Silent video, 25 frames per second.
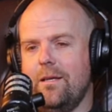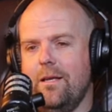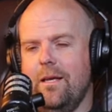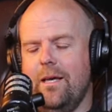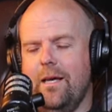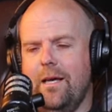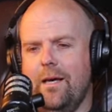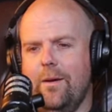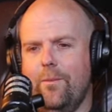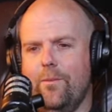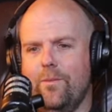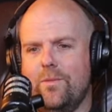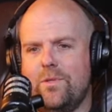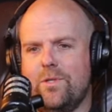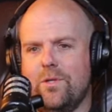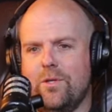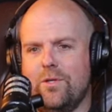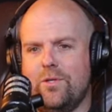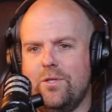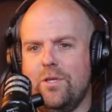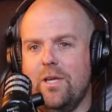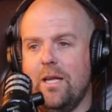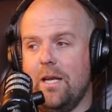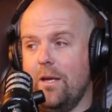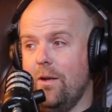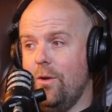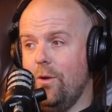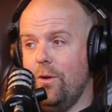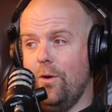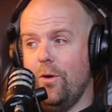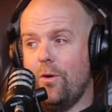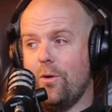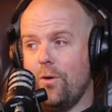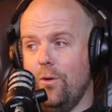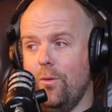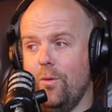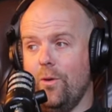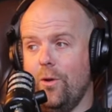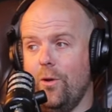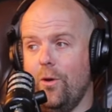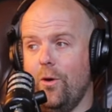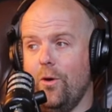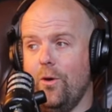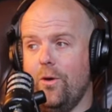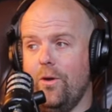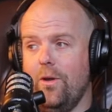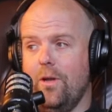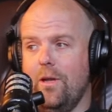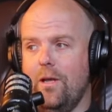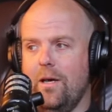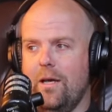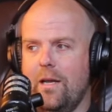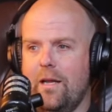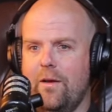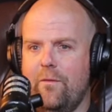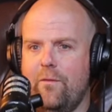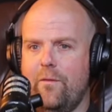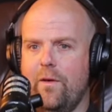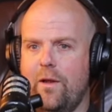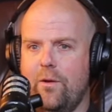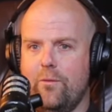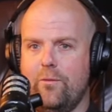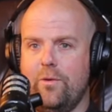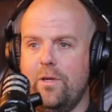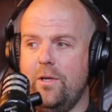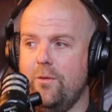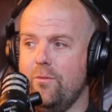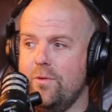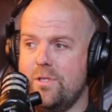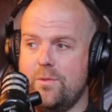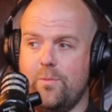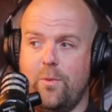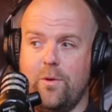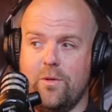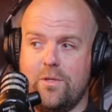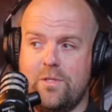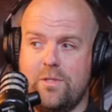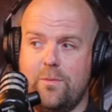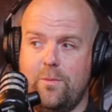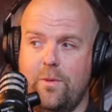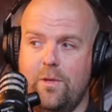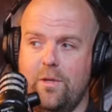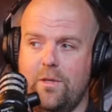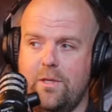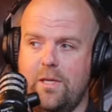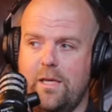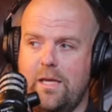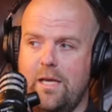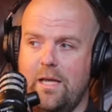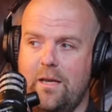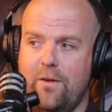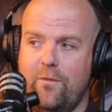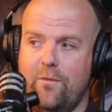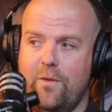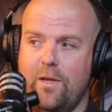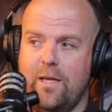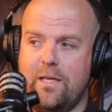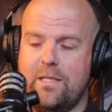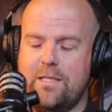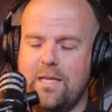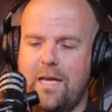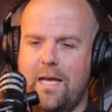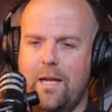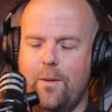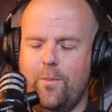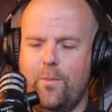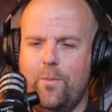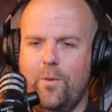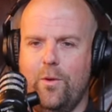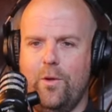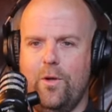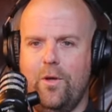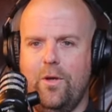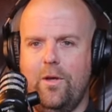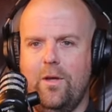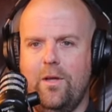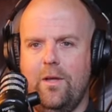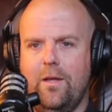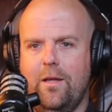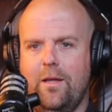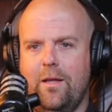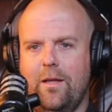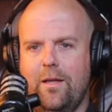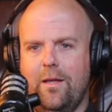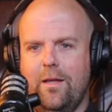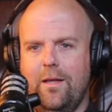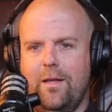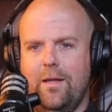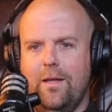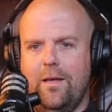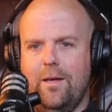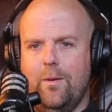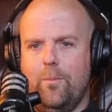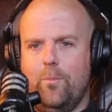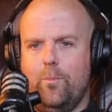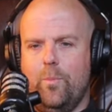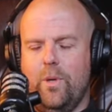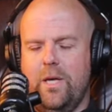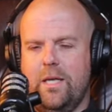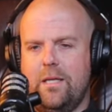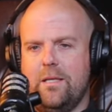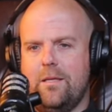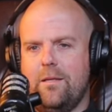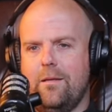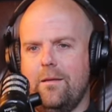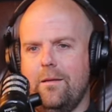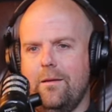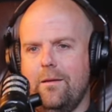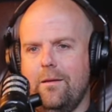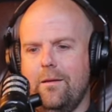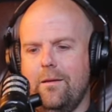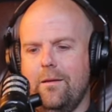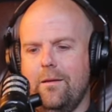Um, so she had a lot going on, and I felt really responsible to kind of like to help her. But